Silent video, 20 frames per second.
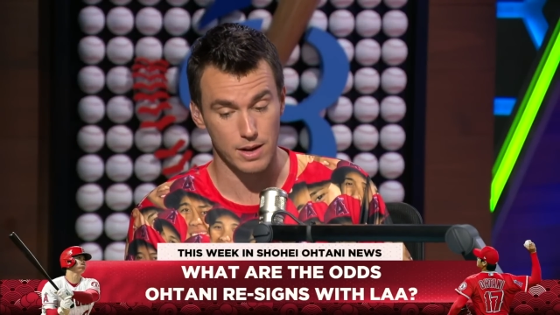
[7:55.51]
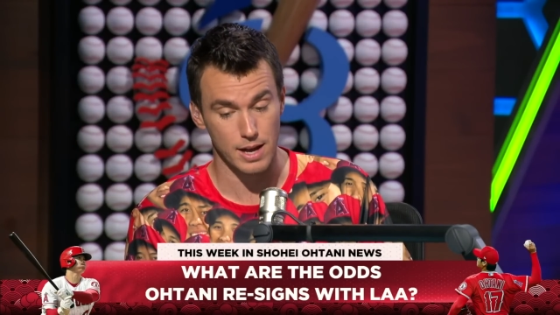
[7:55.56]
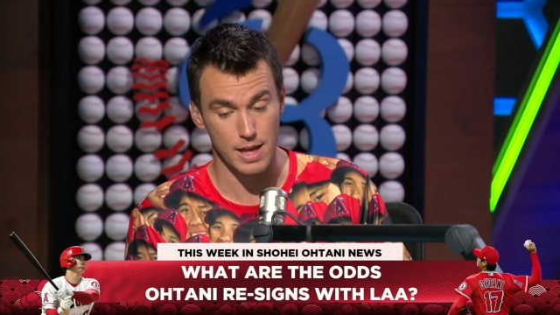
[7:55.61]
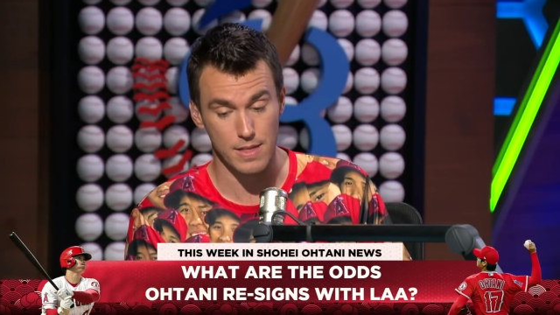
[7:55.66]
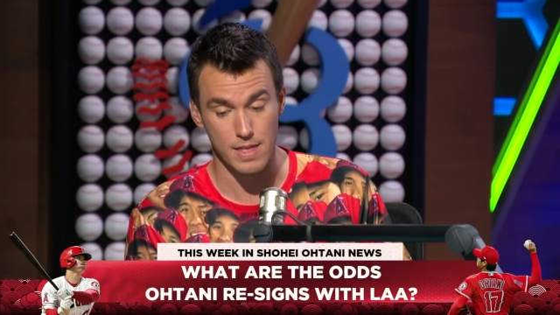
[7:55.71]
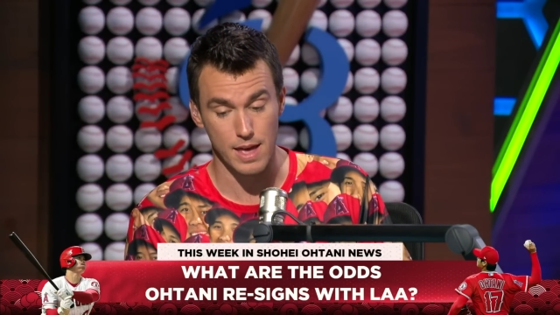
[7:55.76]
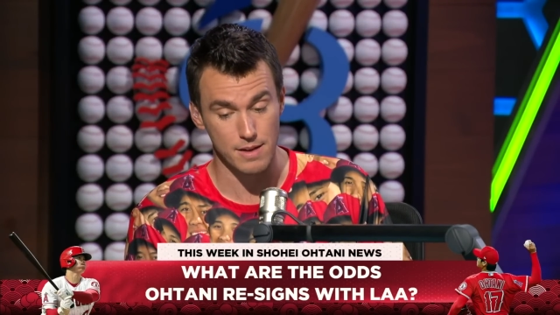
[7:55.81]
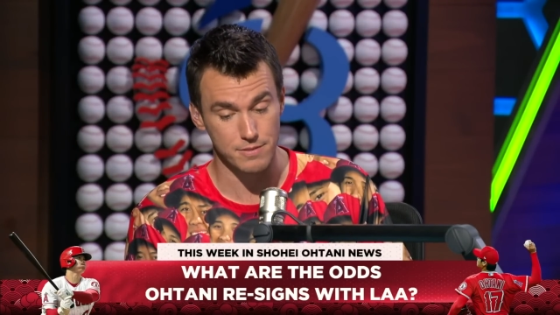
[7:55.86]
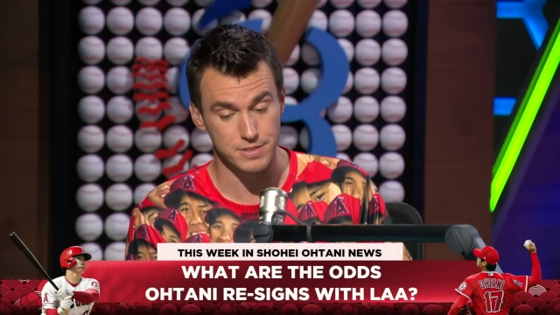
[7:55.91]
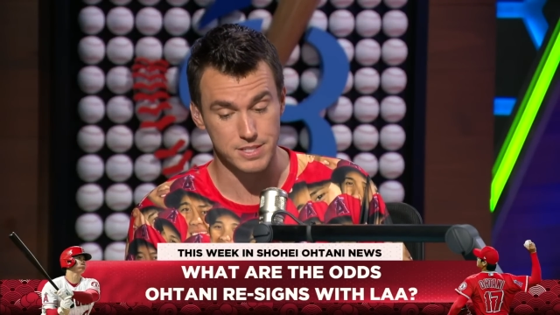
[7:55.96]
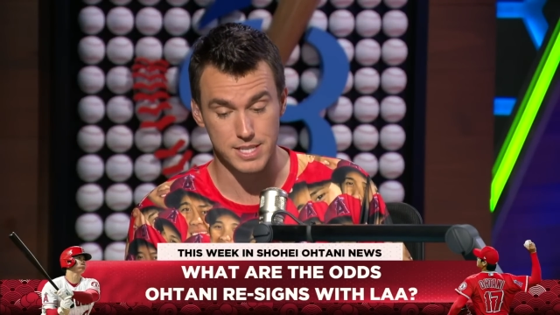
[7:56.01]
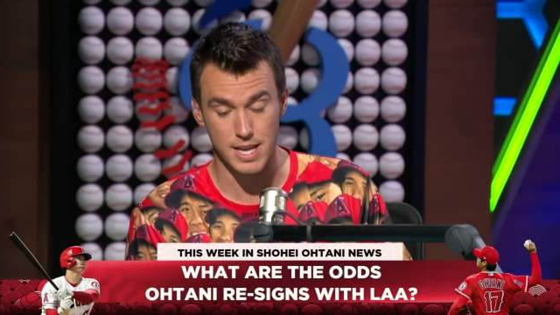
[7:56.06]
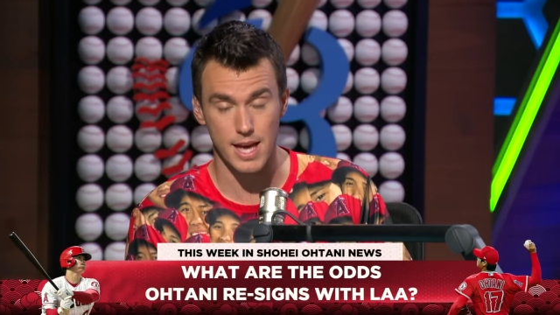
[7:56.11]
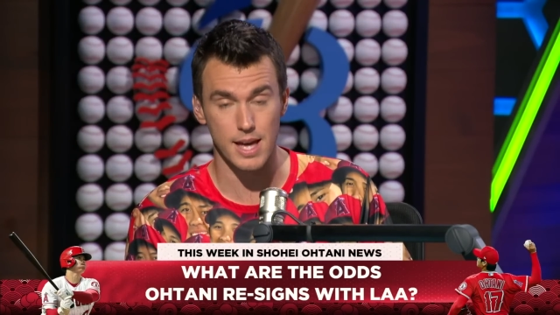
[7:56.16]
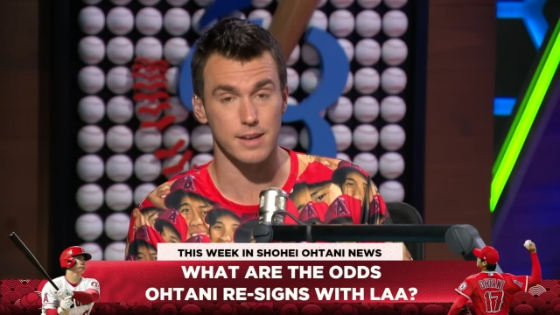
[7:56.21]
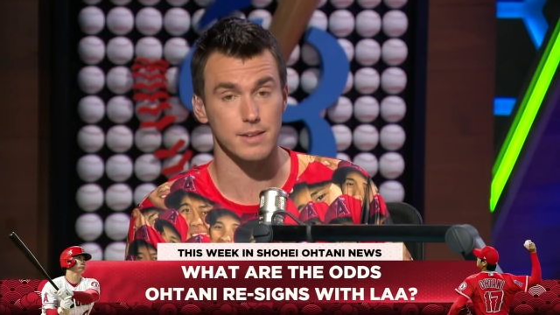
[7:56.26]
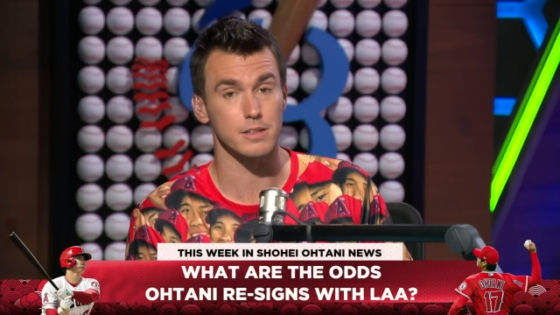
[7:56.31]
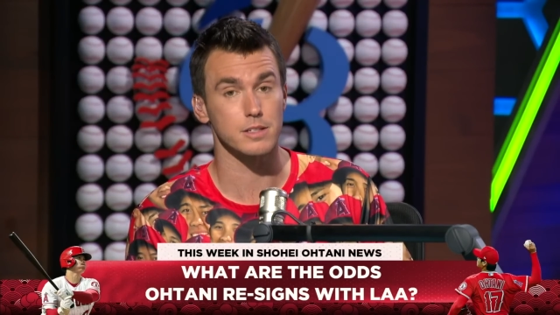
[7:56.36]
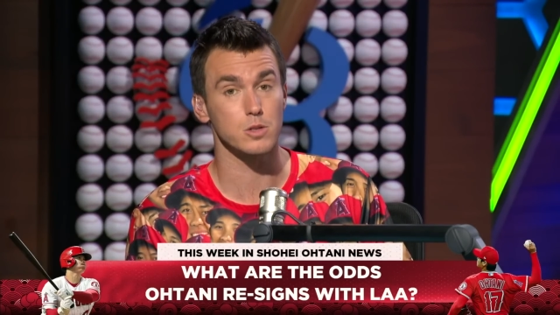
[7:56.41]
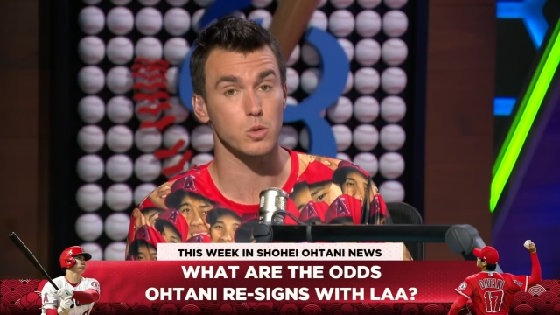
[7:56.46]
And they've
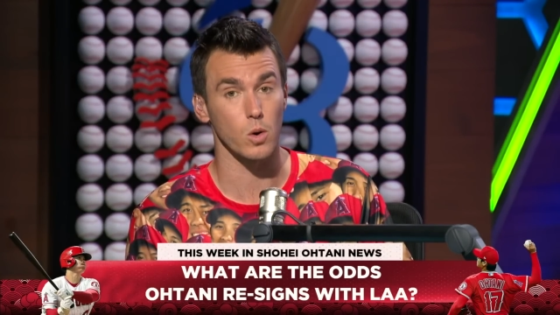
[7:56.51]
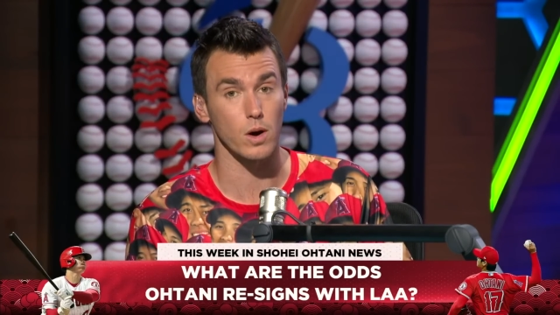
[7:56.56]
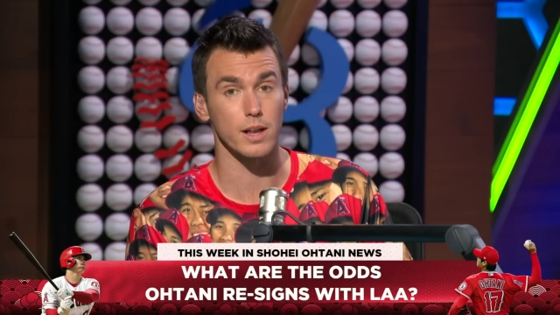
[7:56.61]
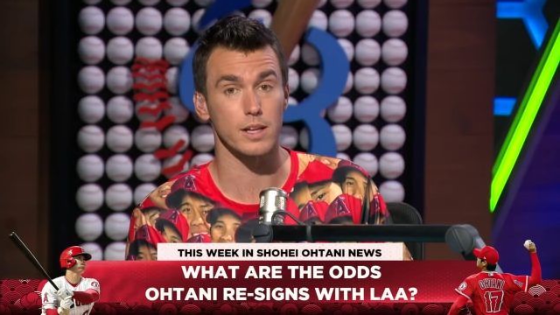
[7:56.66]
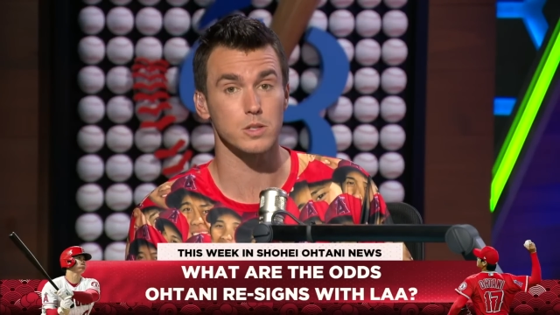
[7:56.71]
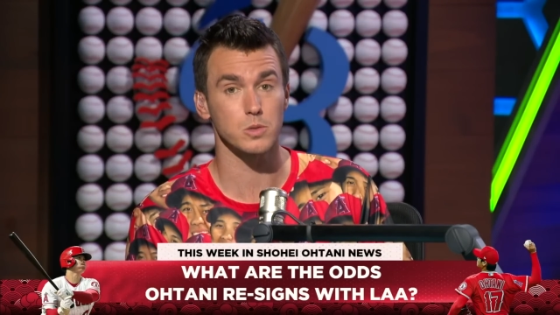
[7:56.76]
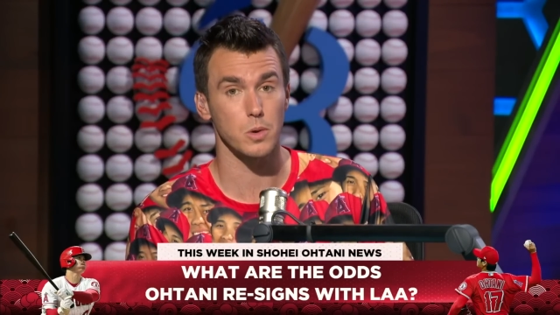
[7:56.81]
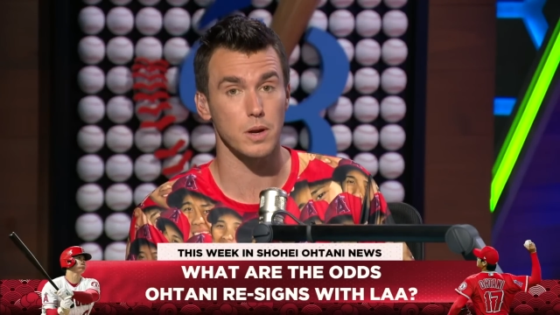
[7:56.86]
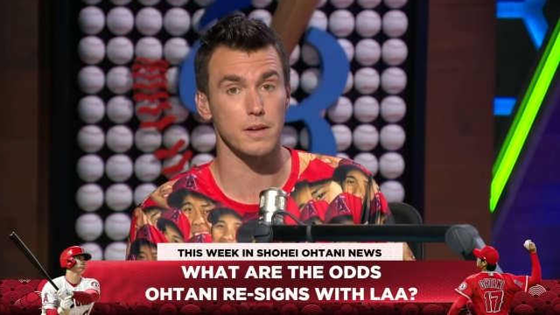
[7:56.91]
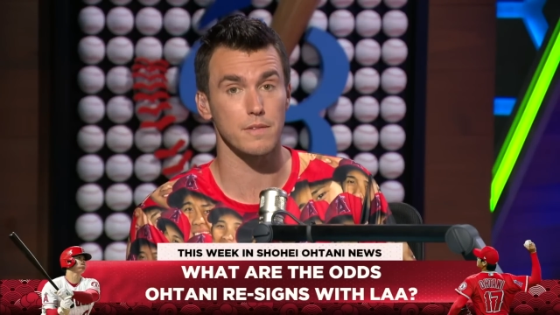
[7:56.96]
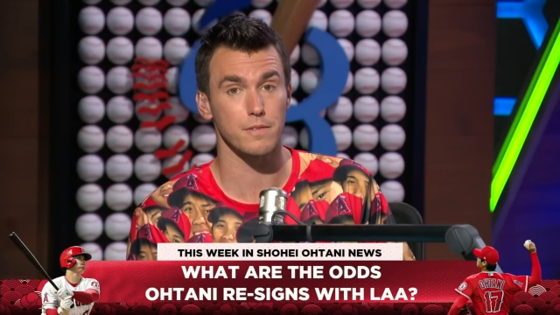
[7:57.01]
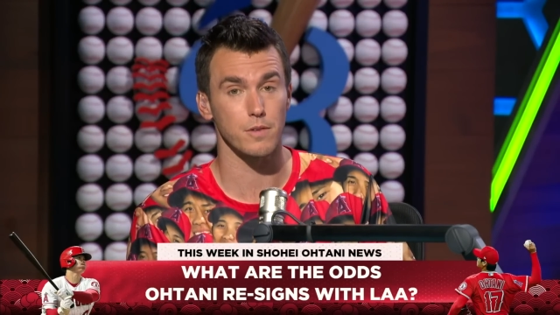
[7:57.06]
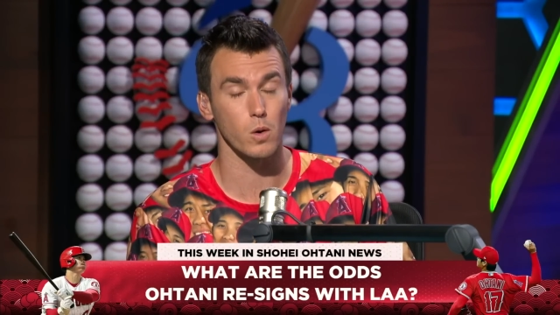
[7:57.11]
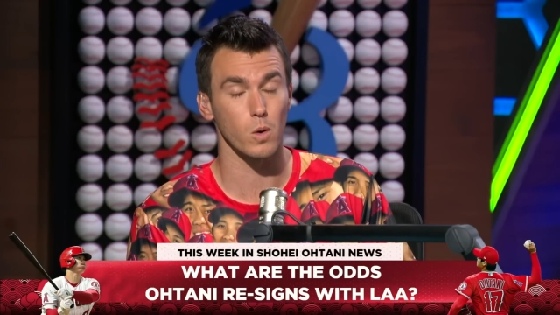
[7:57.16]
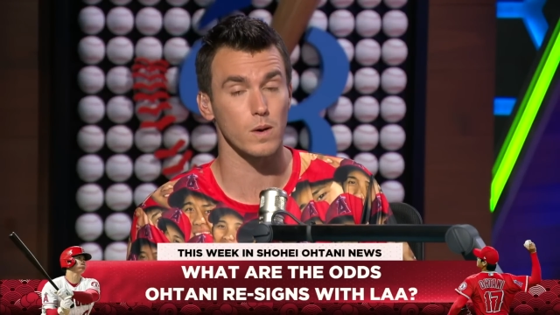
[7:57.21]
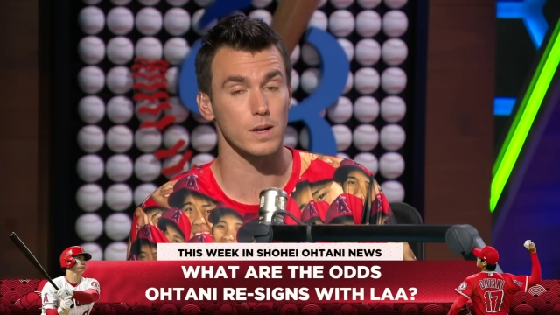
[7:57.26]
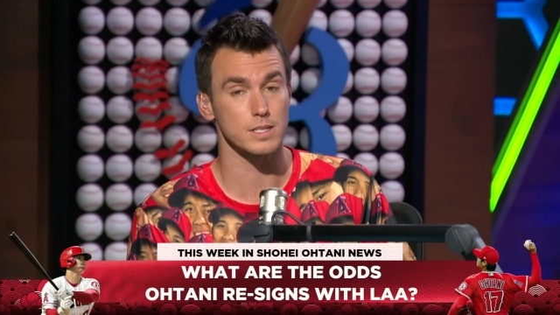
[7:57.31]
said 2024